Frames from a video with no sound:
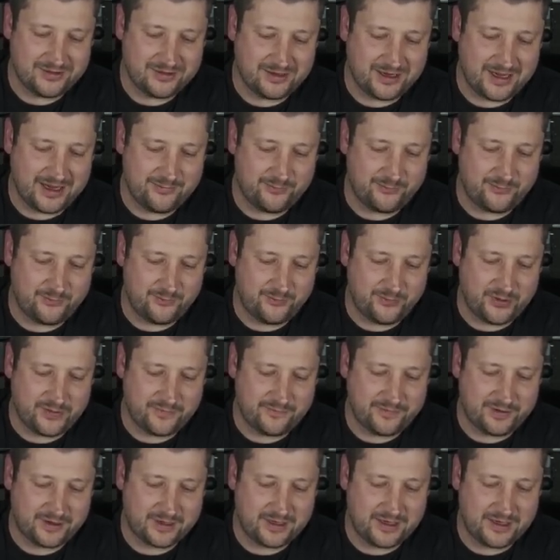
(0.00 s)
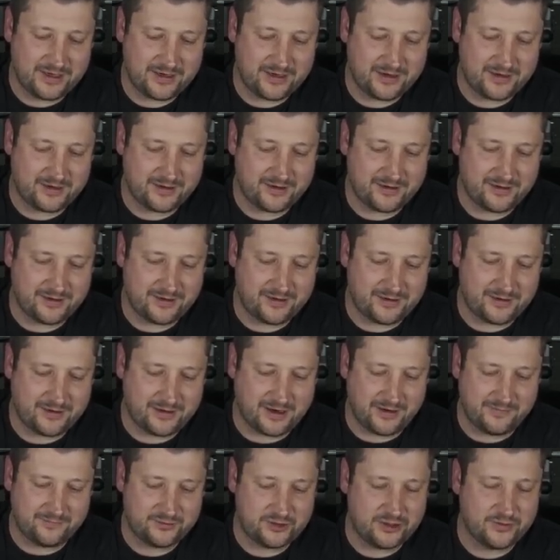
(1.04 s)
I'm perfectly
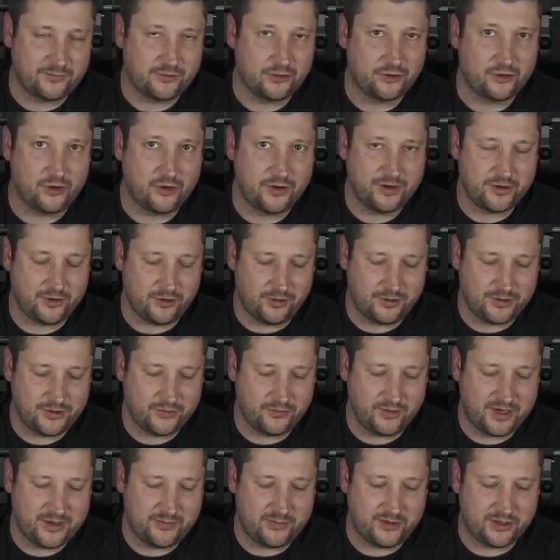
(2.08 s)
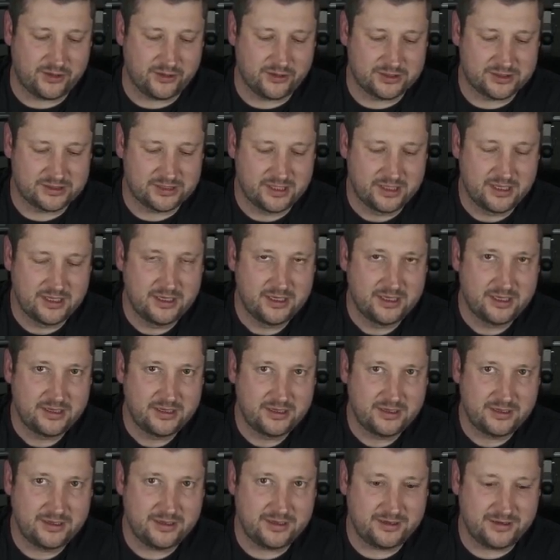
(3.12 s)
comfortable going all the way, because
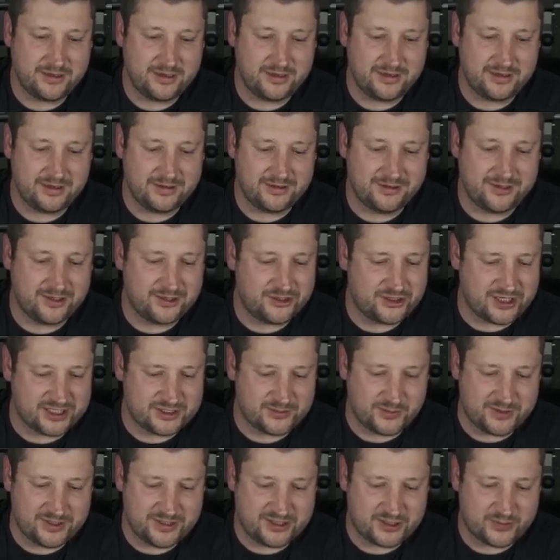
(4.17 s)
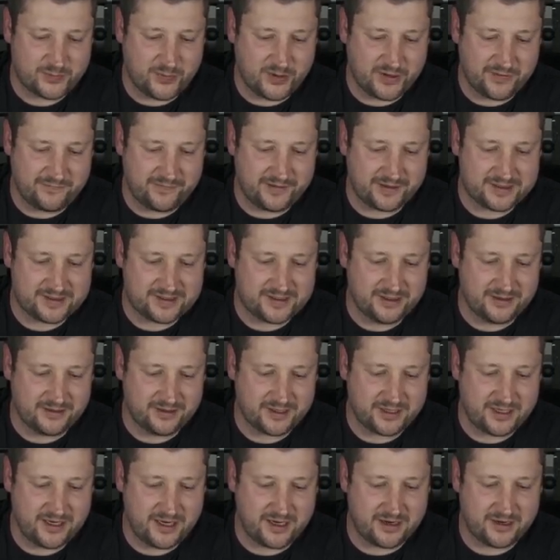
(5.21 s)
the adjustment is perfect still
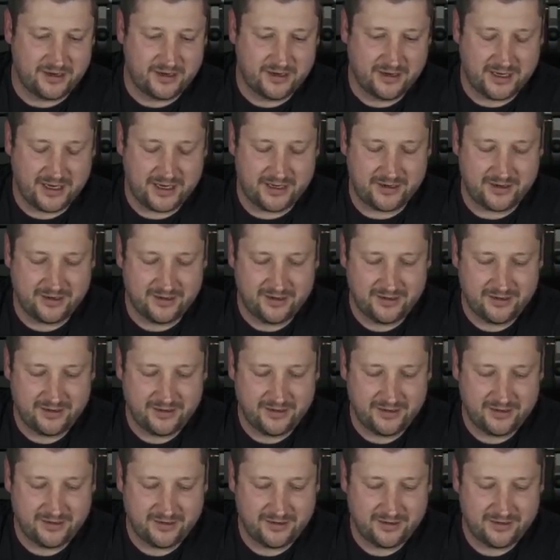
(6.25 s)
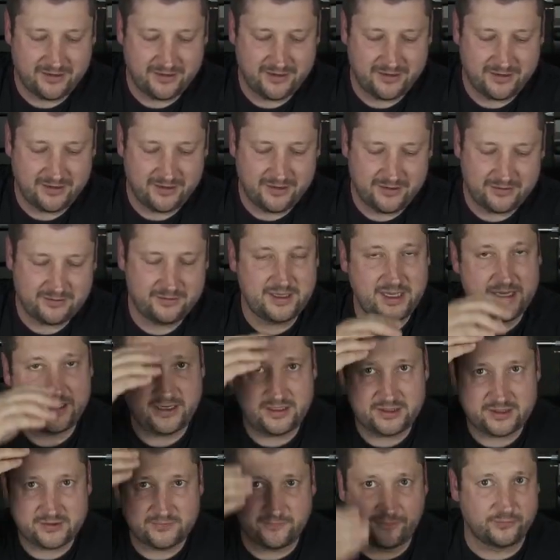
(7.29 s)
here, and then
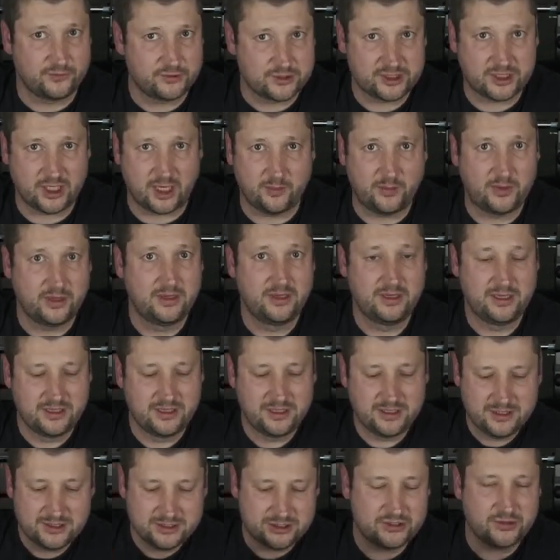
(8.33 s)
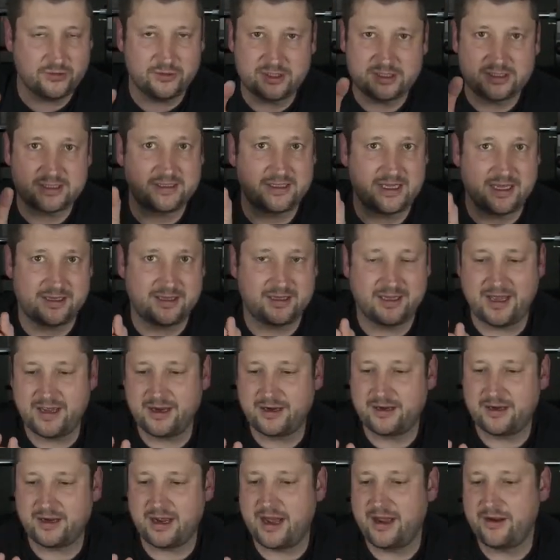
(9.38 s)
it's full stop. So it's not
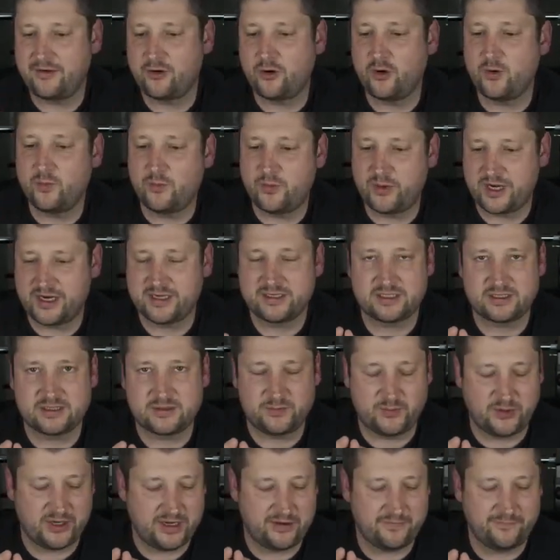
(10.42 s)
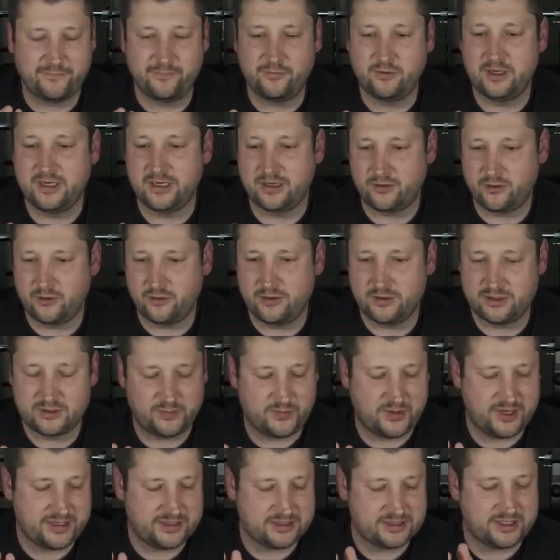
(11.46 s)
like I compress spring fully.
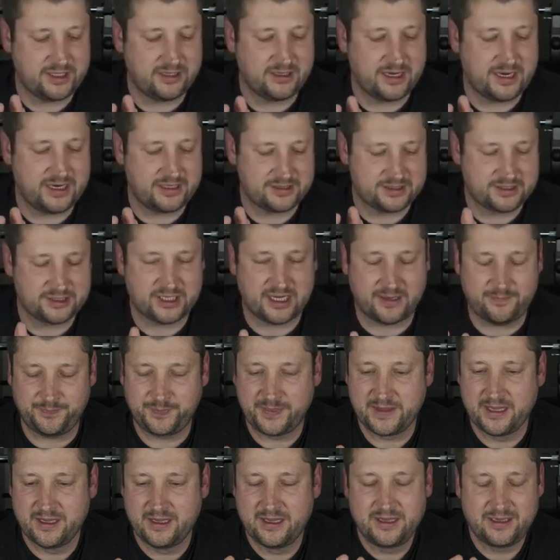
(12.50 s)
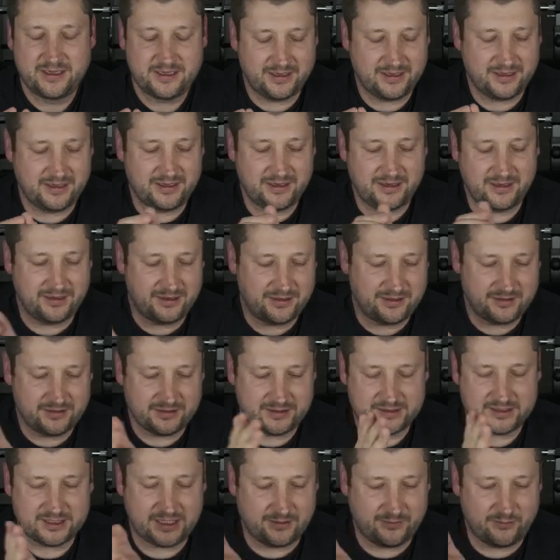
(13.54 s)
Spring still has some
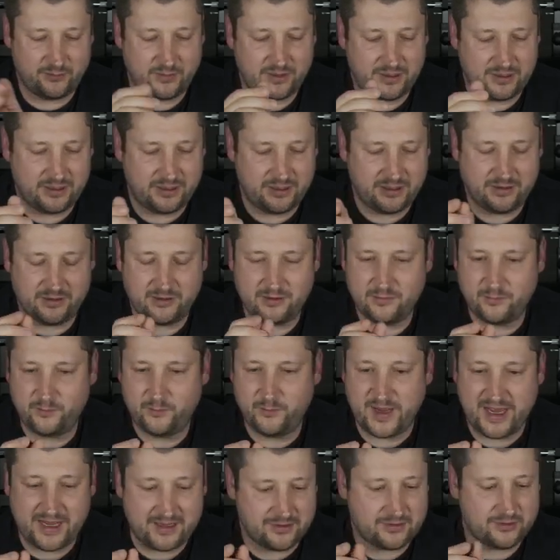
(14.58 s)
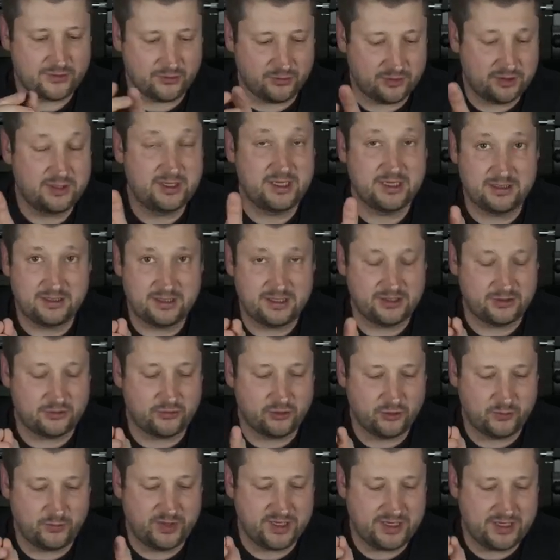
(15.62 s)
pad that it
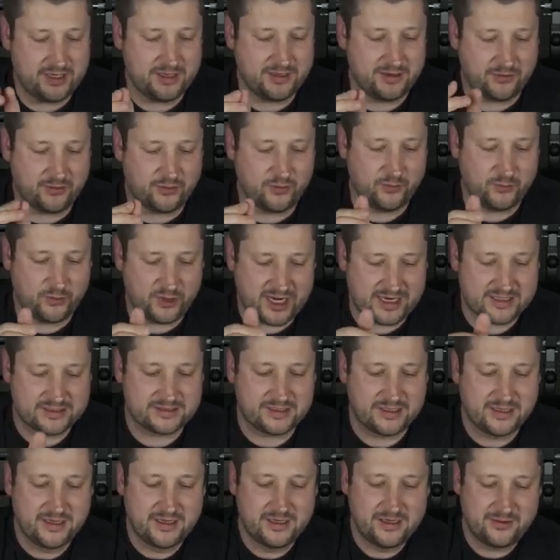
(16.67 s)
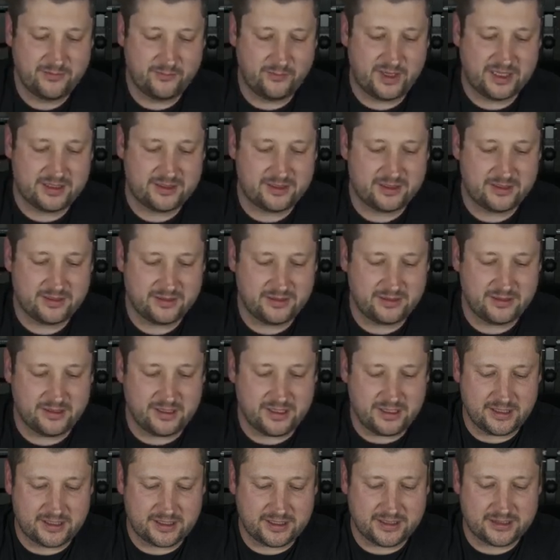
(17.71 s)
could be compressed, but
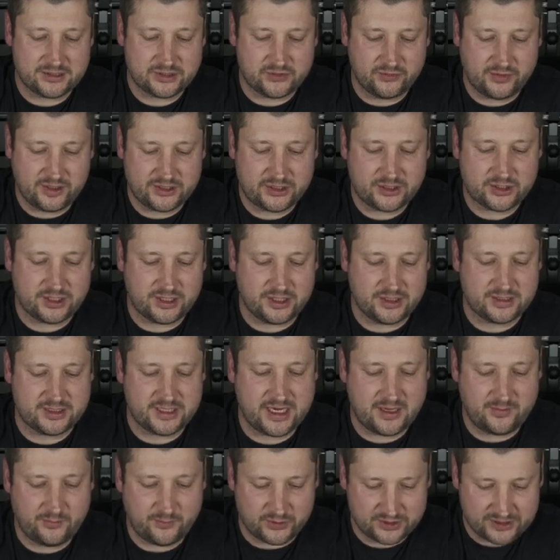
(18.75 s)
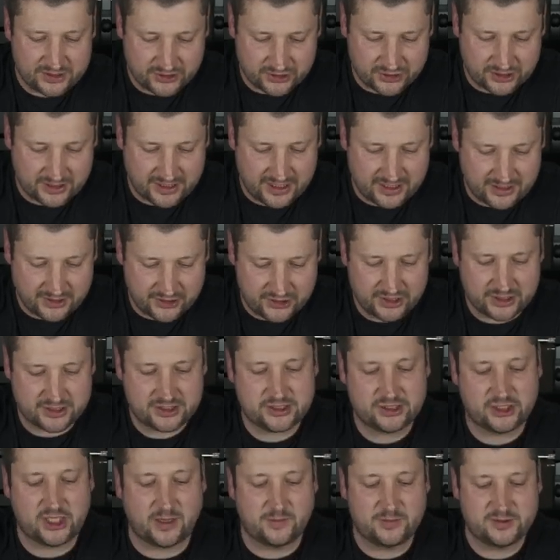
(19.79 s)
it has reached its end position and it just
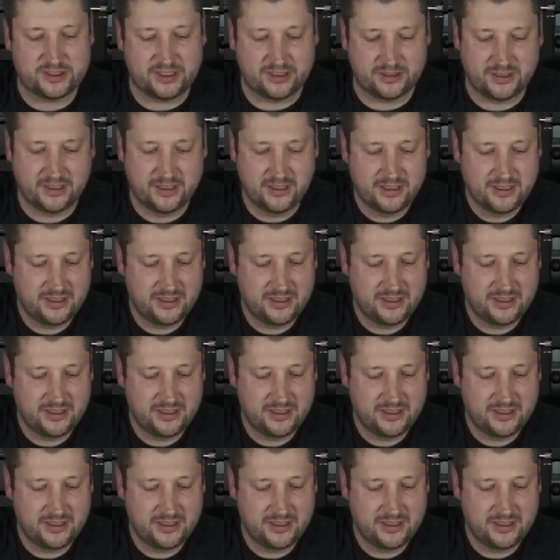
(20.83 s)
stops it.